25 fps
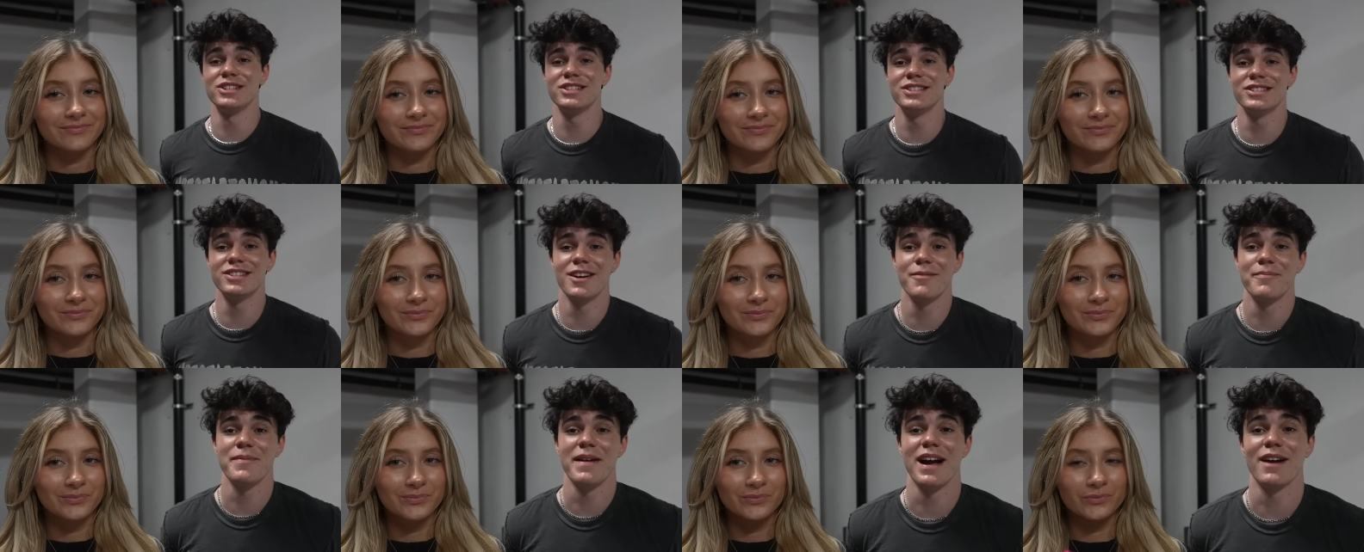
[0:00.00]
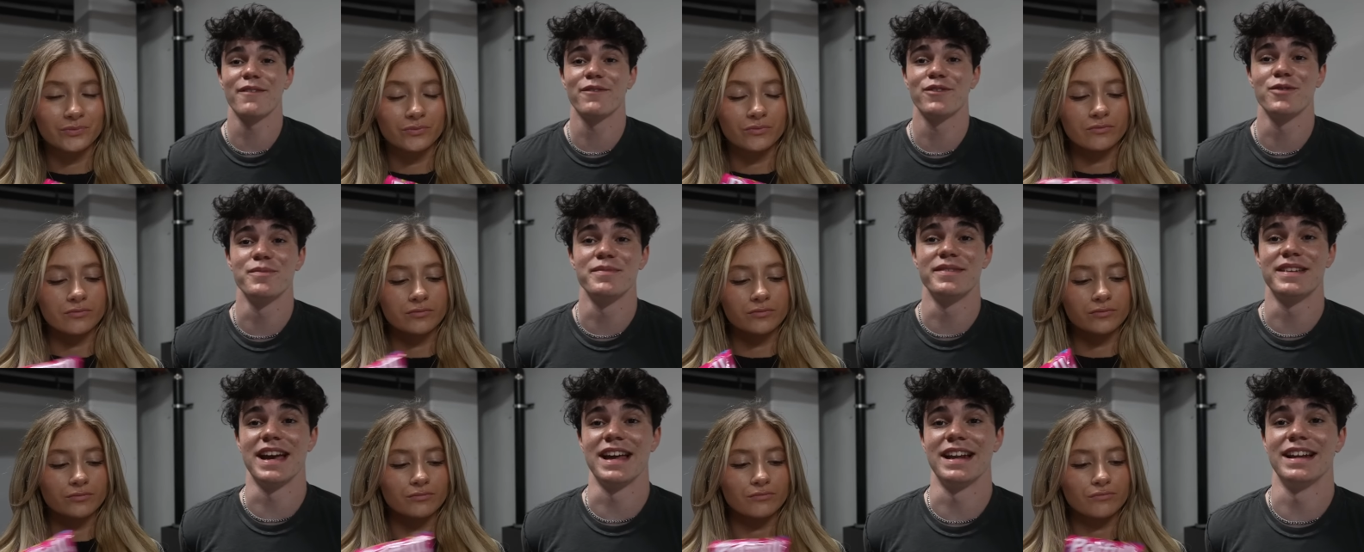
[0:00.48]
Speaker 1: just got back
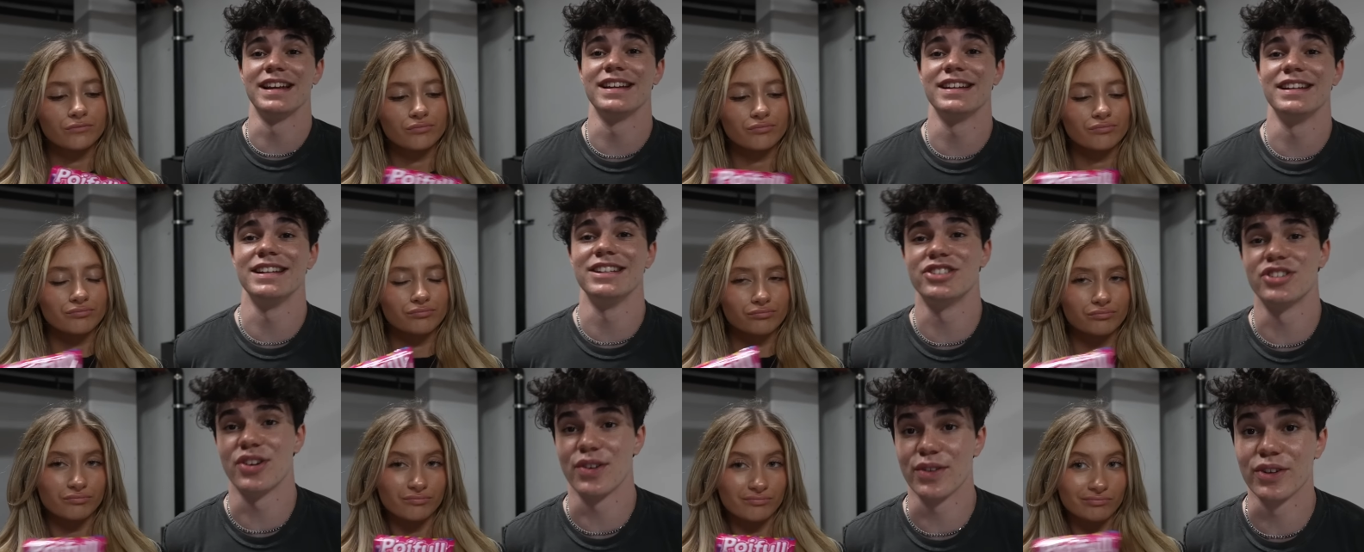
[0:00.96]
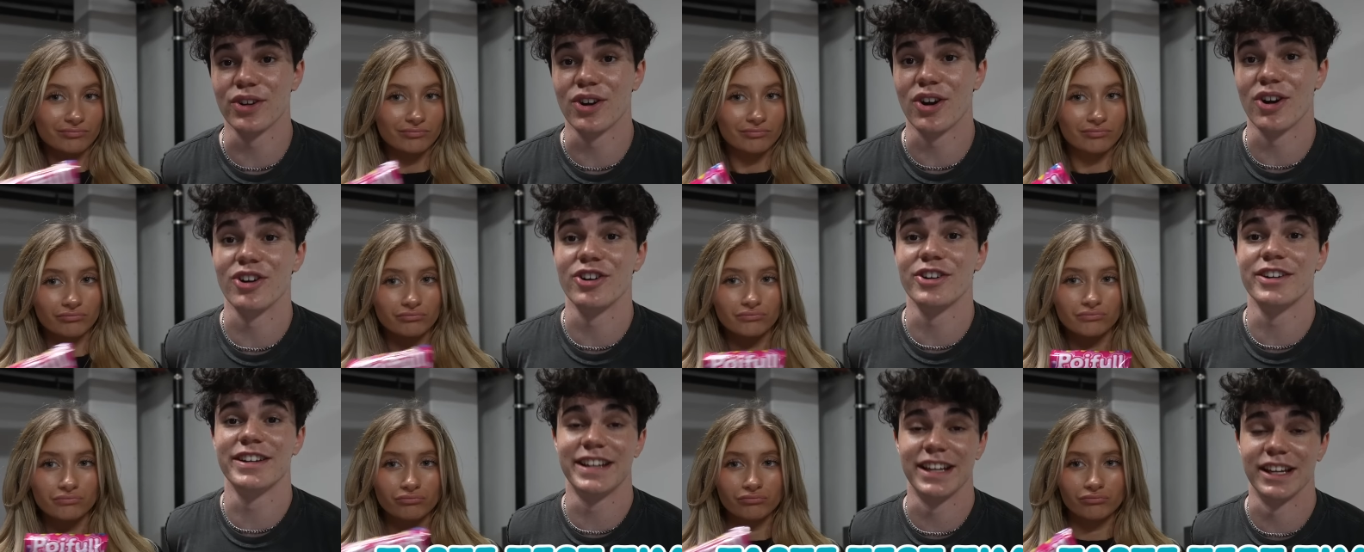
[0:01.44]
from getting each other
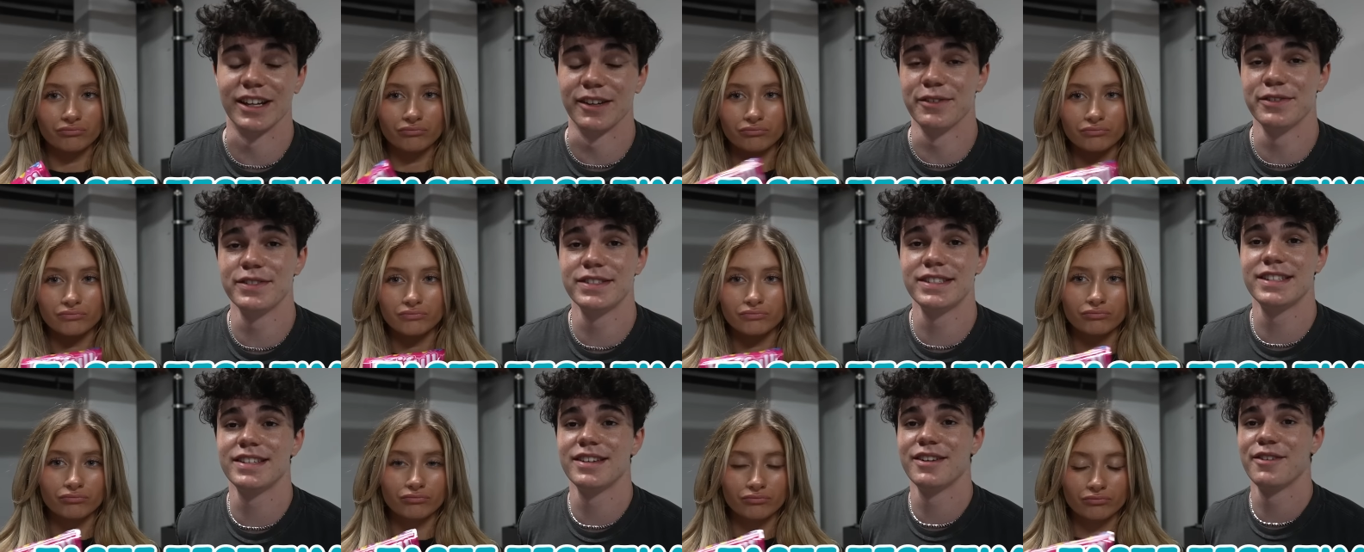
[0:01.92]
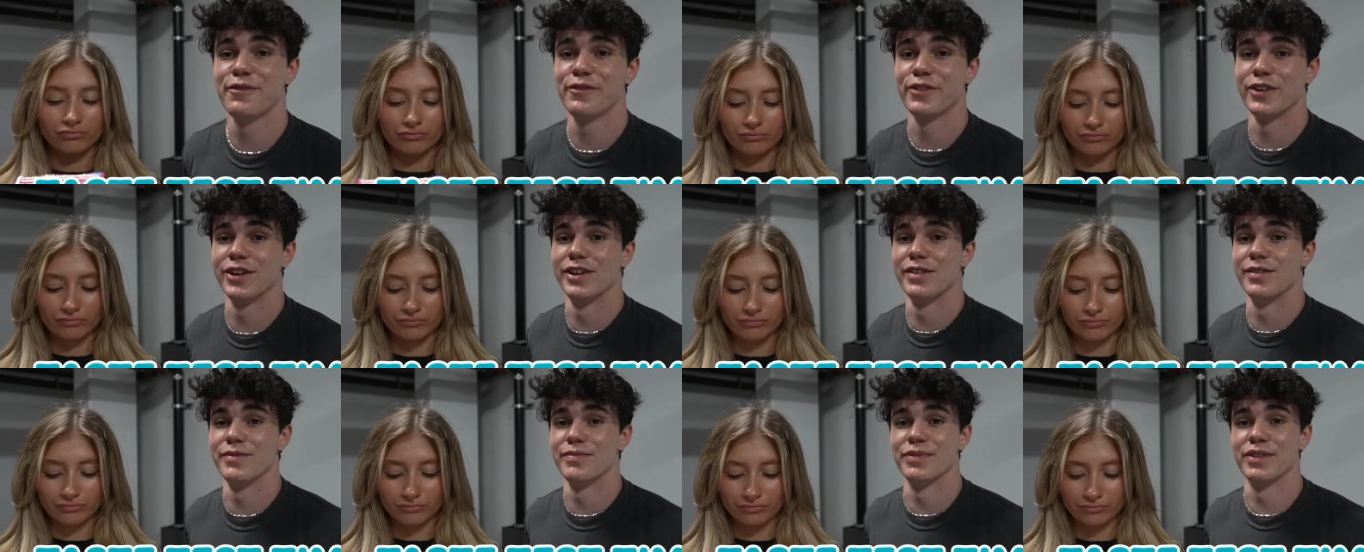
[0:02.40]
our gifts
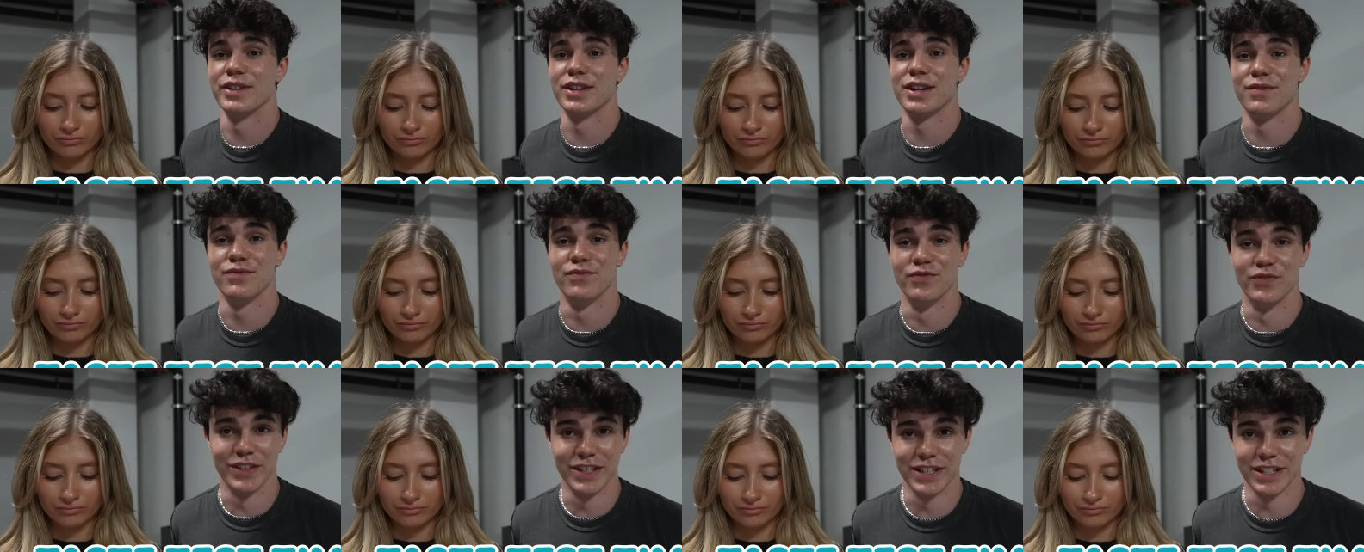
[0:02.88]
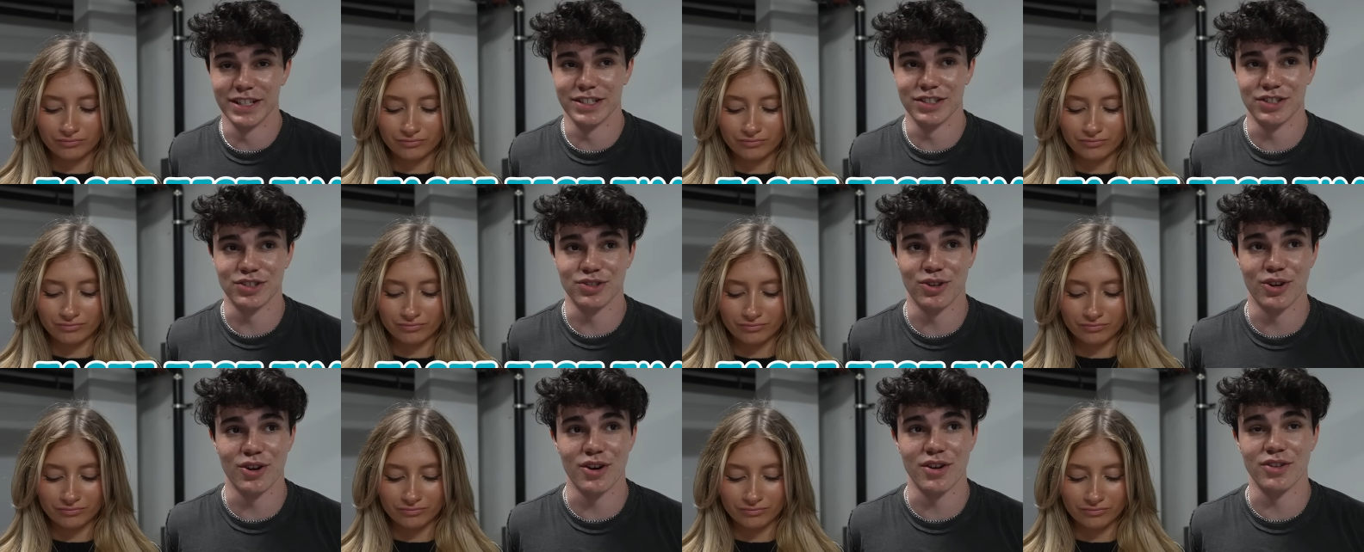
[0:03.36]
from the convenience
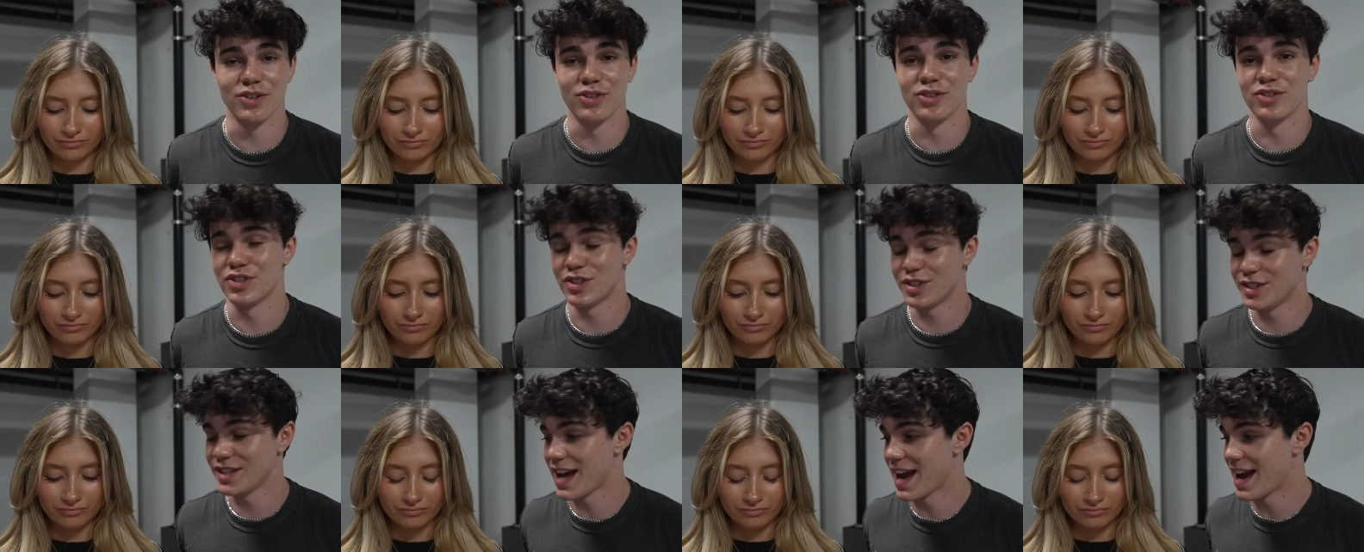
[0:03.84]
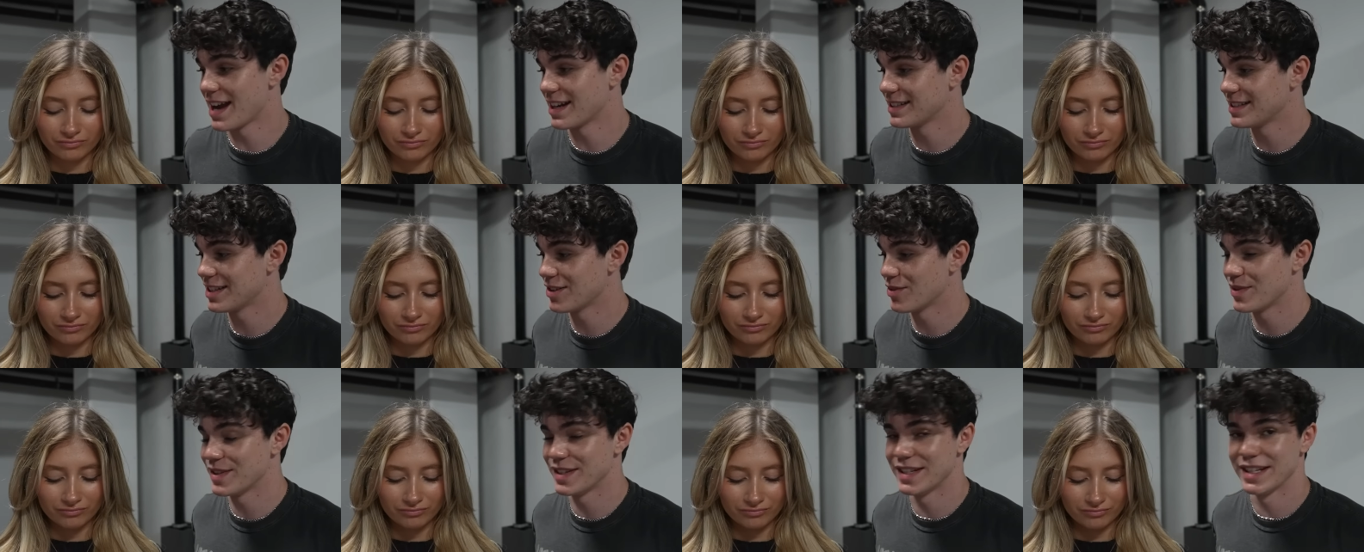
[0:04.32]
store, little snacks
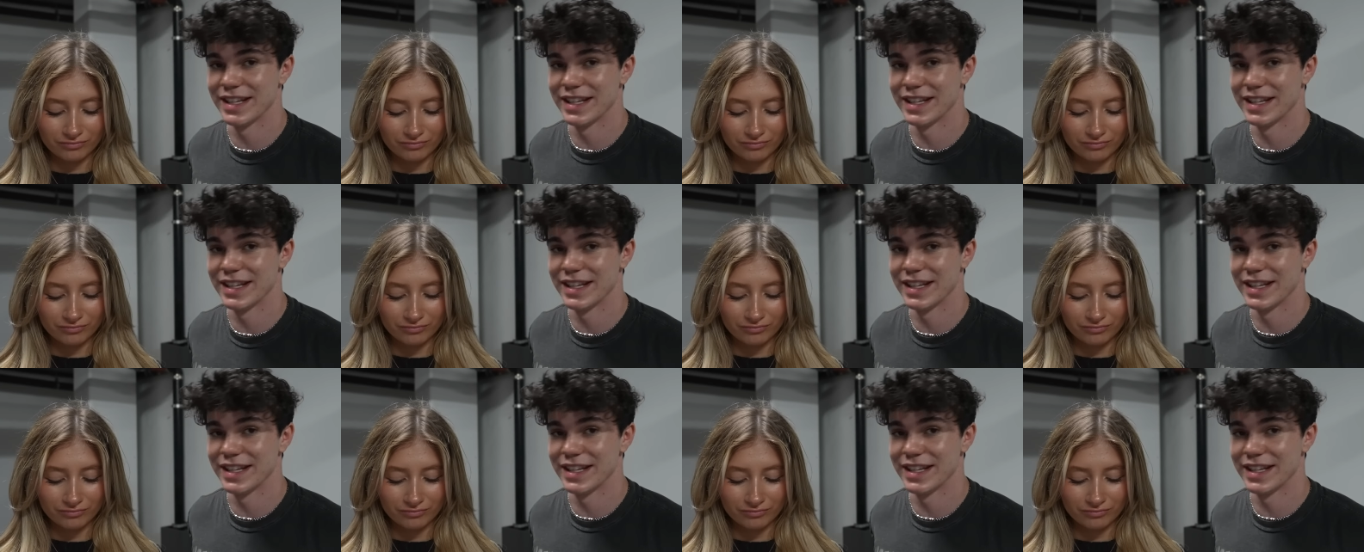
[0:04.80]
that we